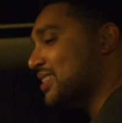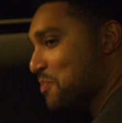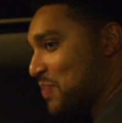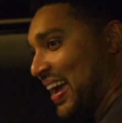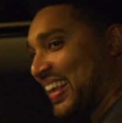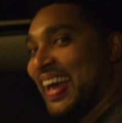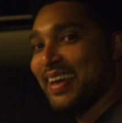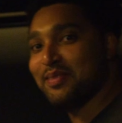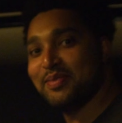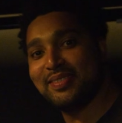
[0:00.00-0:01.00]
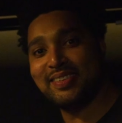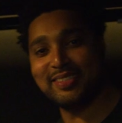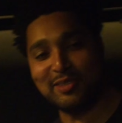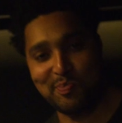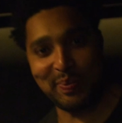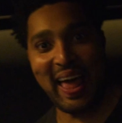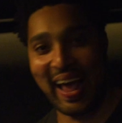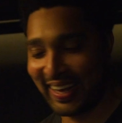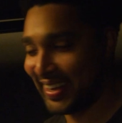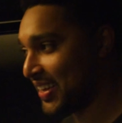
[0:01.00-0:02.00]
the back cave. It's just
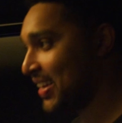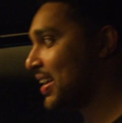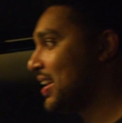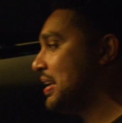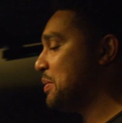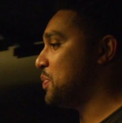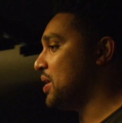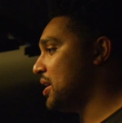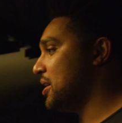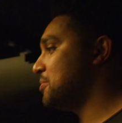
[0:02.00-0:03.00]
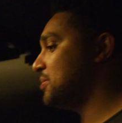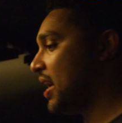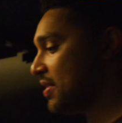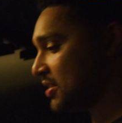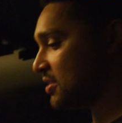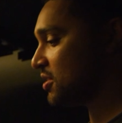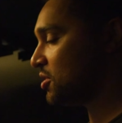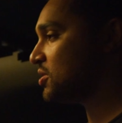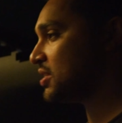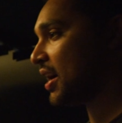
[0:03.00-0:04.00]
black. But um, yeah, this is the
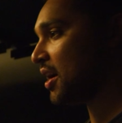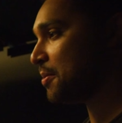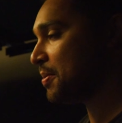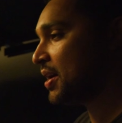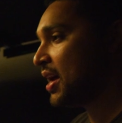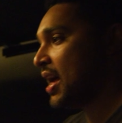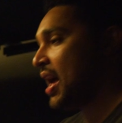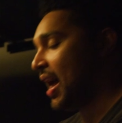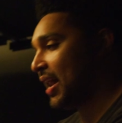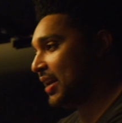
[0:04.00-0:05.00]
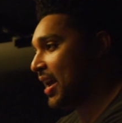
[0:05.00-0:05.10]
new setup. And I